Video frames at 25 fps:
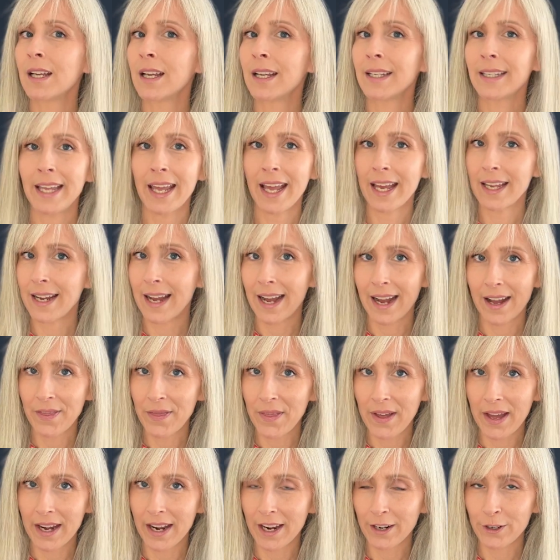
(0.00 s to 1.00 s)
Can't add
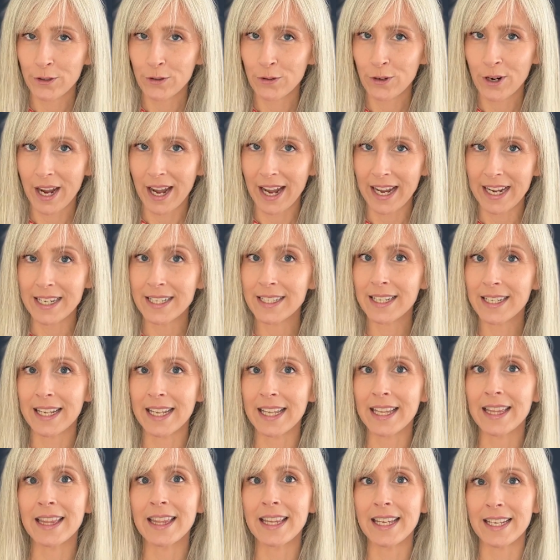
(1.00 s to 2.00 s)
that extra height
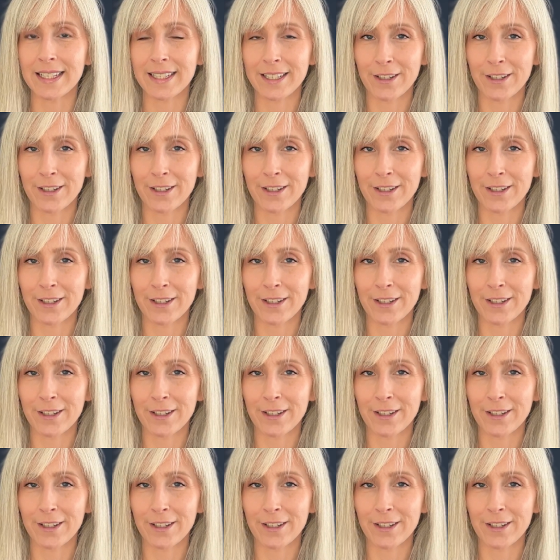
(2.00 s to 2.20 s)
in this